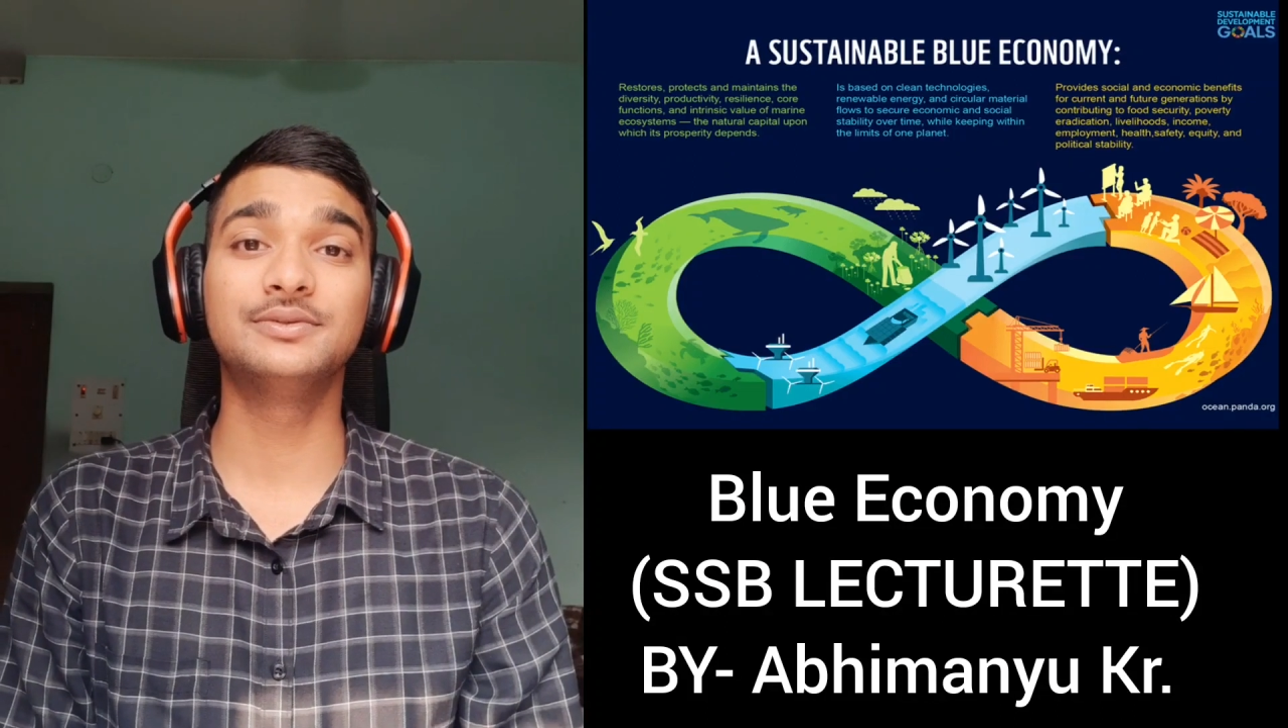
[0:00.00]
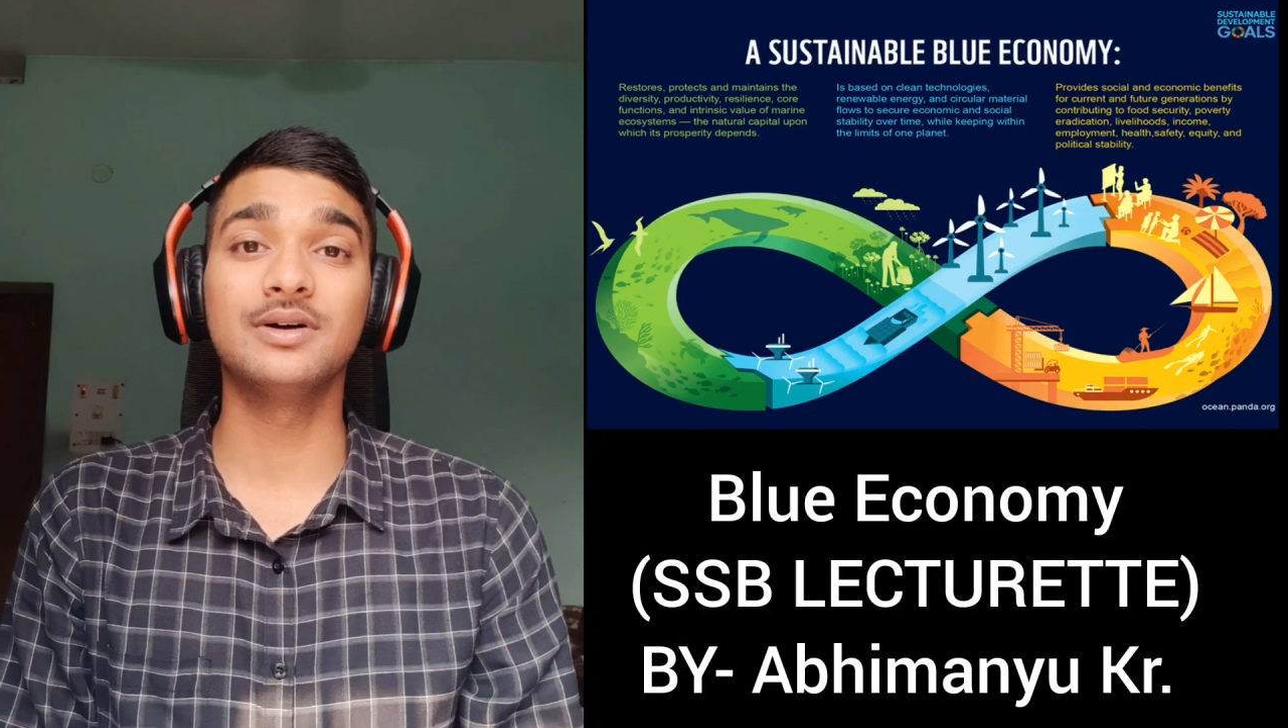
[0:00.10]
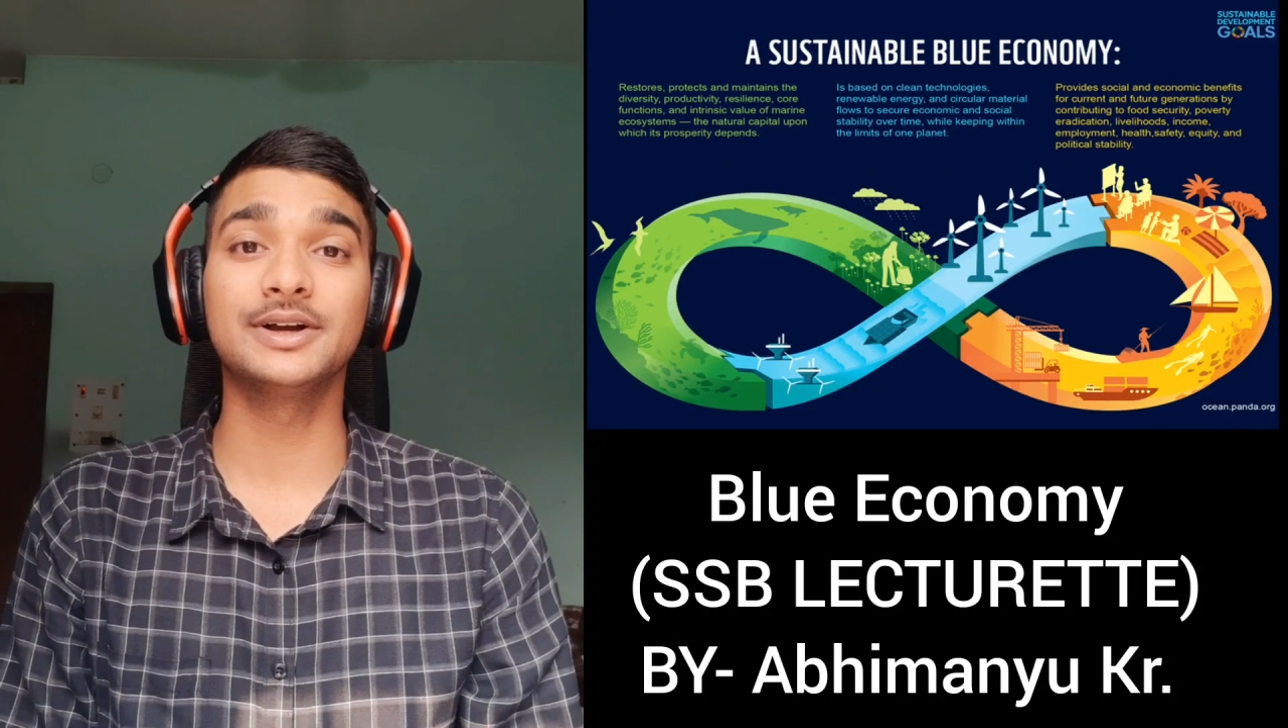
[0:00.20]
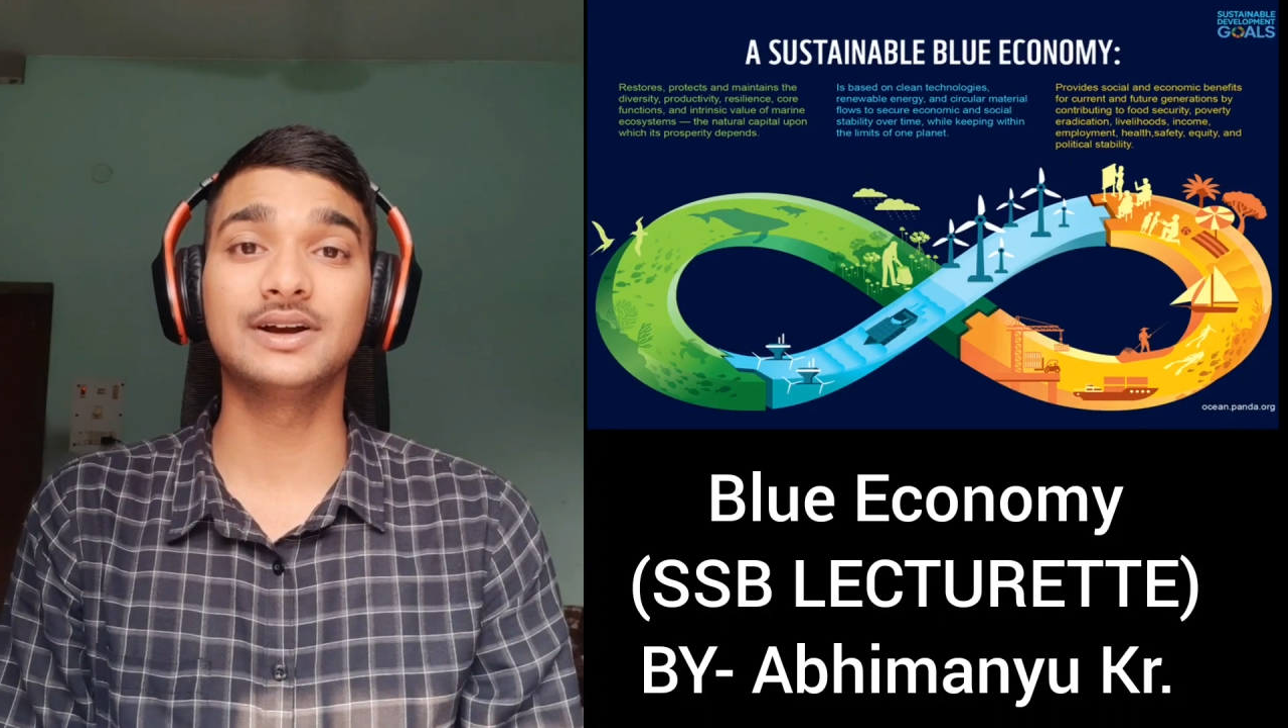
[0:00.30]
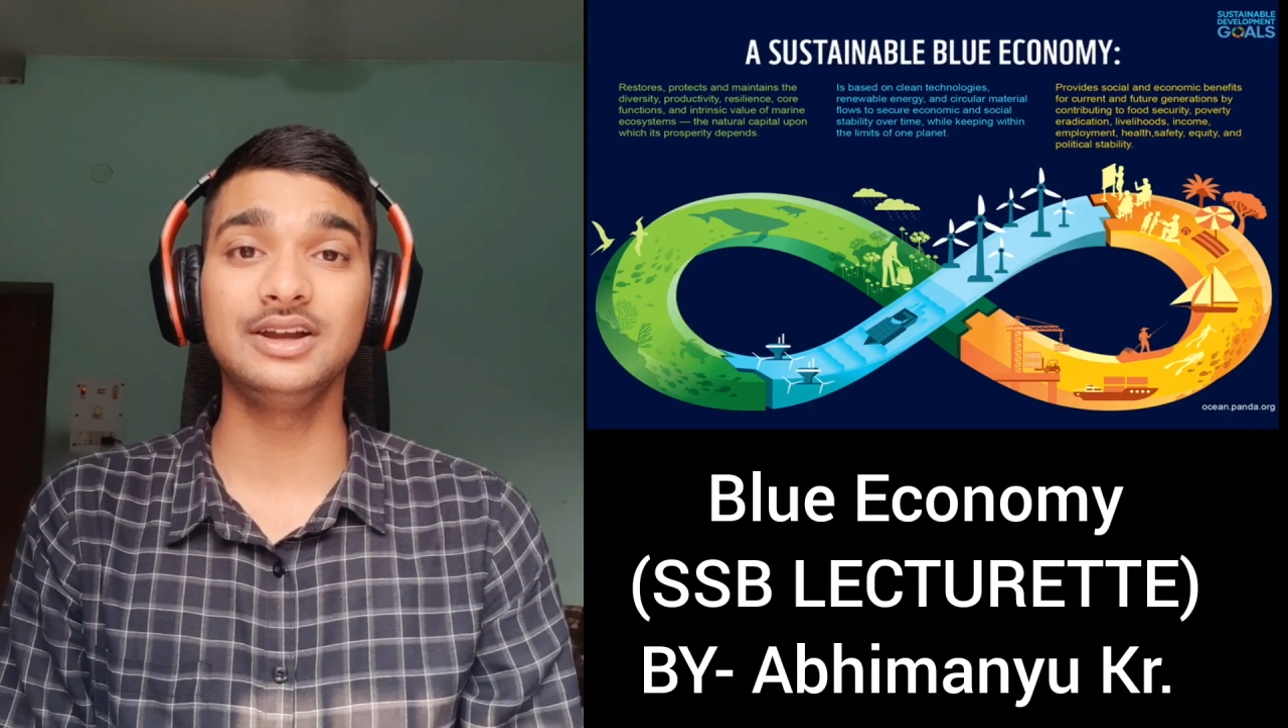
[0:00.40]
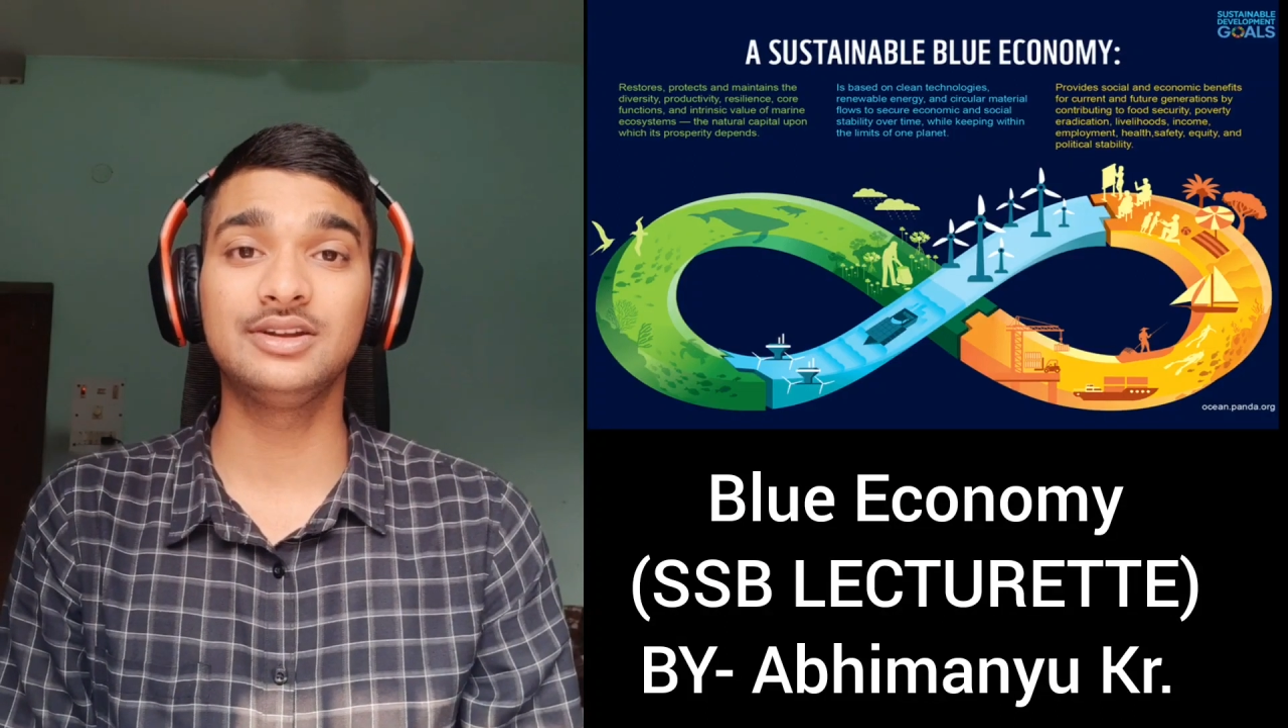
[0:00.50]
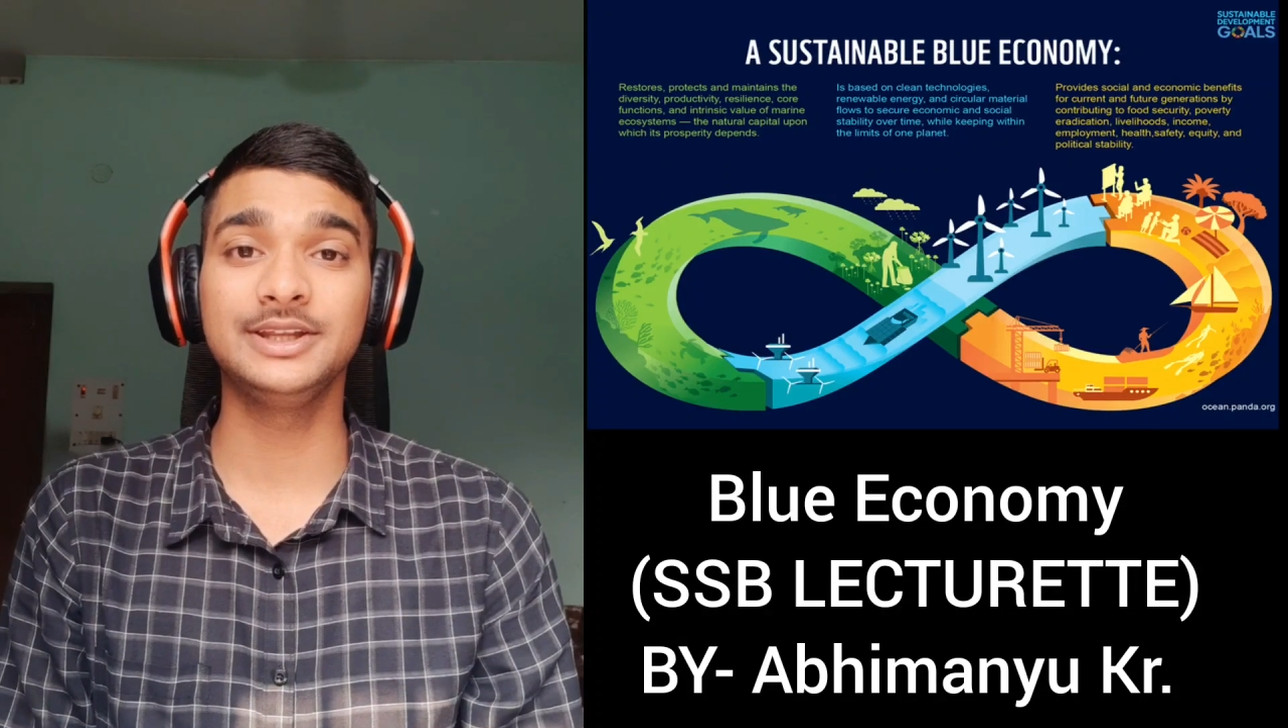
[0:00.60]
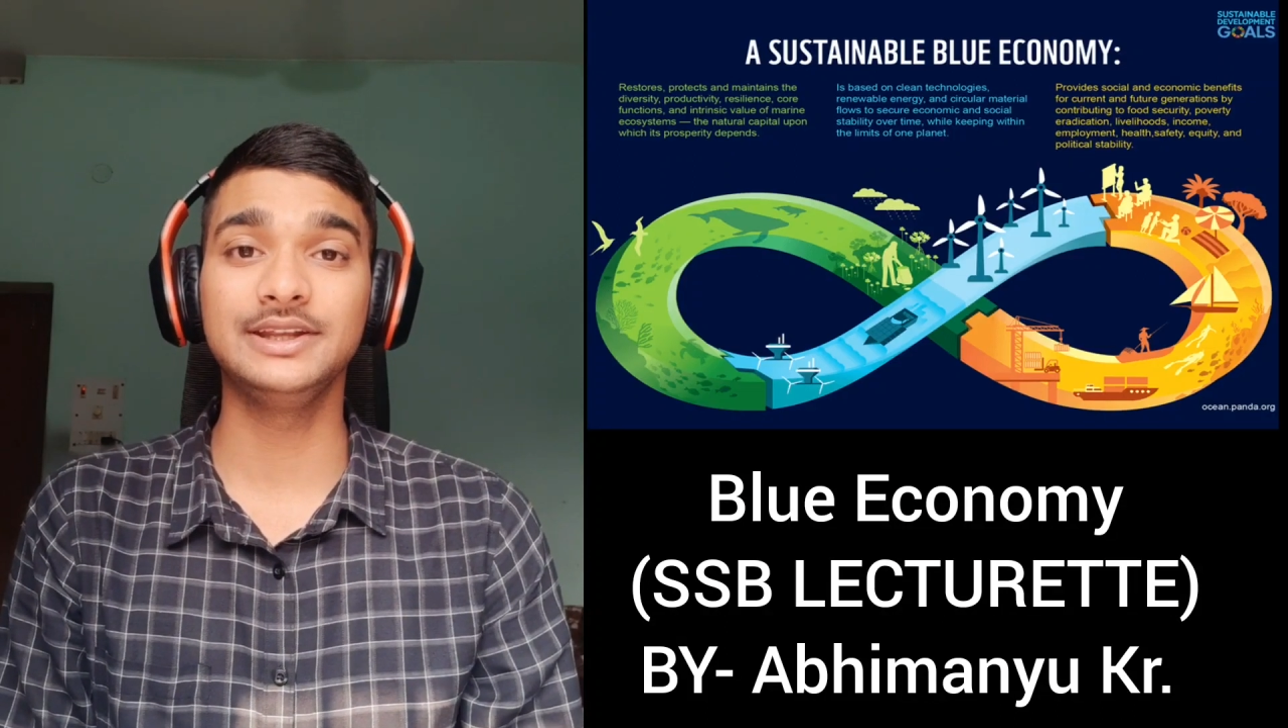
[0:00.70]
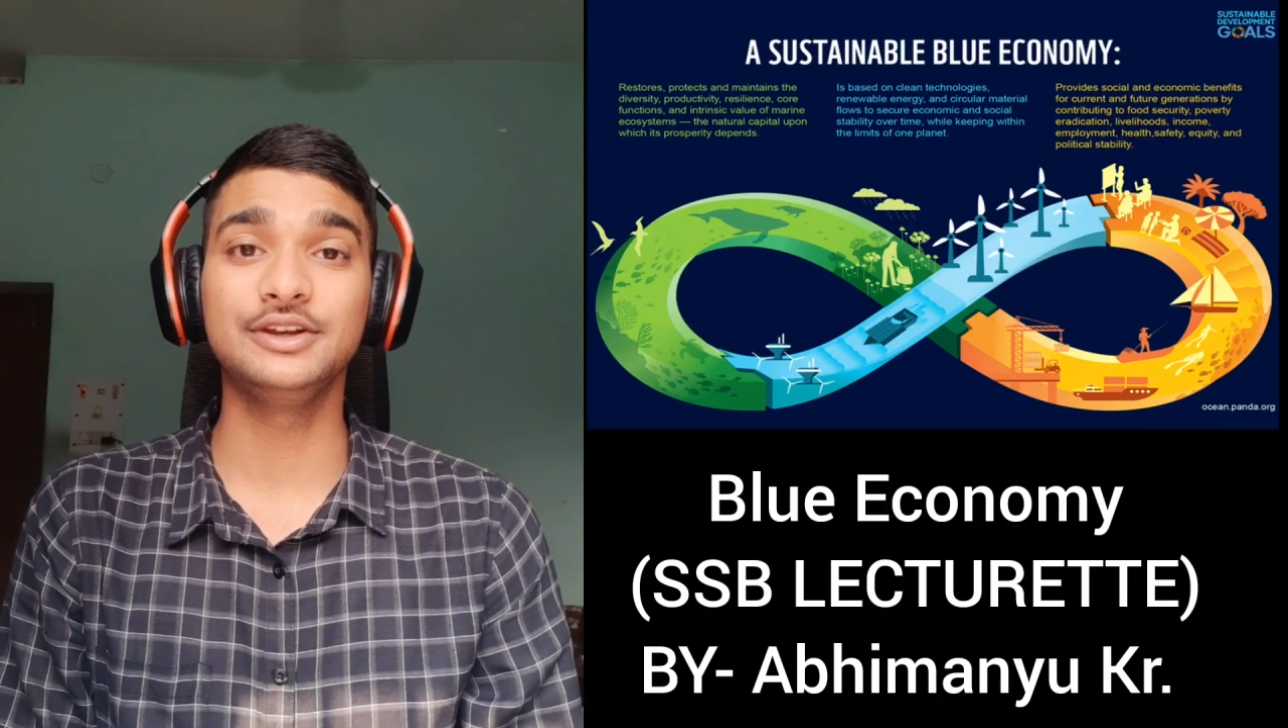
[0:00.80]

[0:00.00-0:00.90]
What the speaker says: were a country,